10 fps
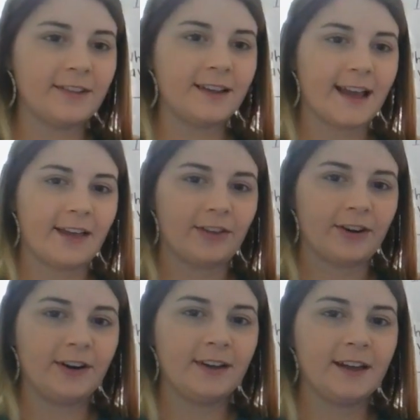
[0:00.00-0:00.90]

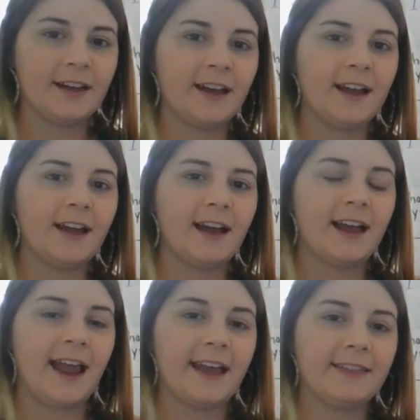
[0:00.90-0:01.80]
together,
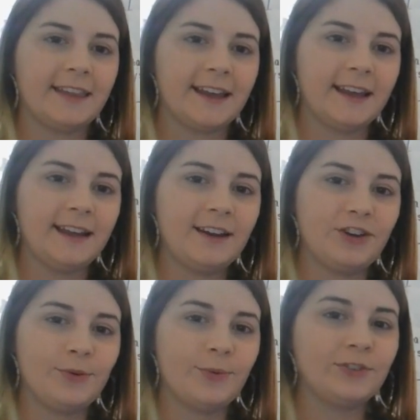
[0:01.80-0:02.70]
and then
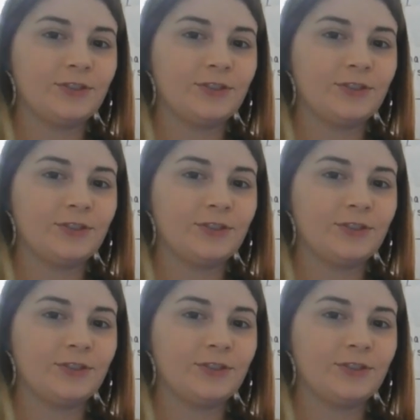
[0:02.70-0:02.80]
you will